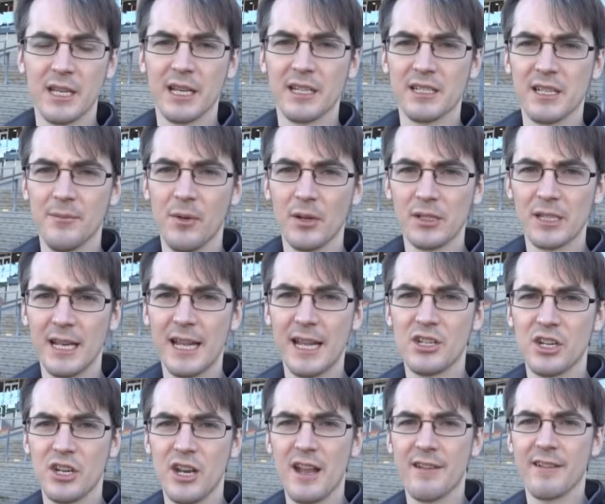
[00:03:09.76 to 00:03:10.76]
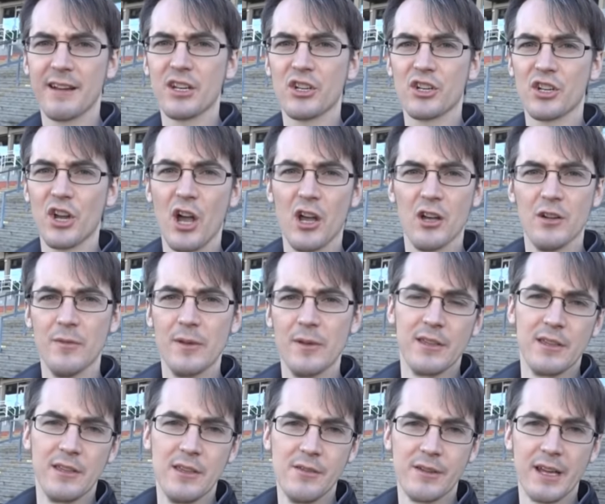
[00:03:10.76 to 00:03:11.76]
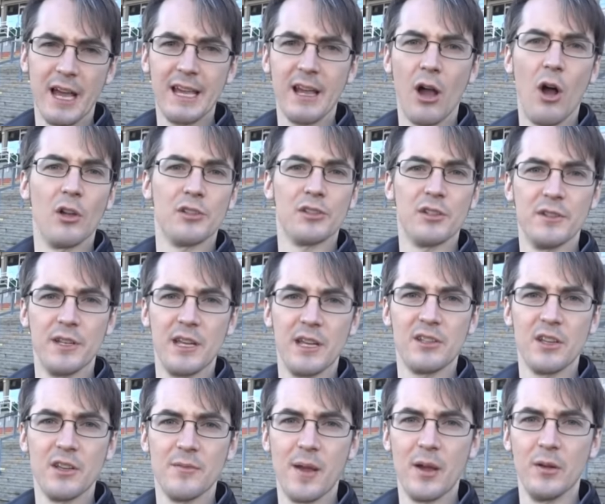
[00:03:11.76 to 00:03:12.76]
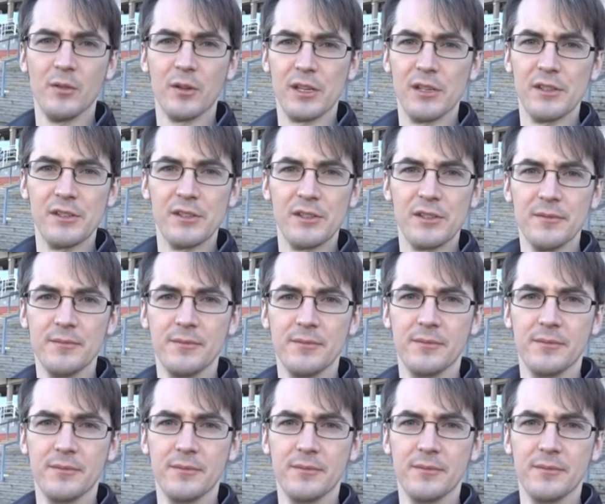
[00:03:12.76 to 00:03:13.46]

with the R two D two builders at a model engineering show at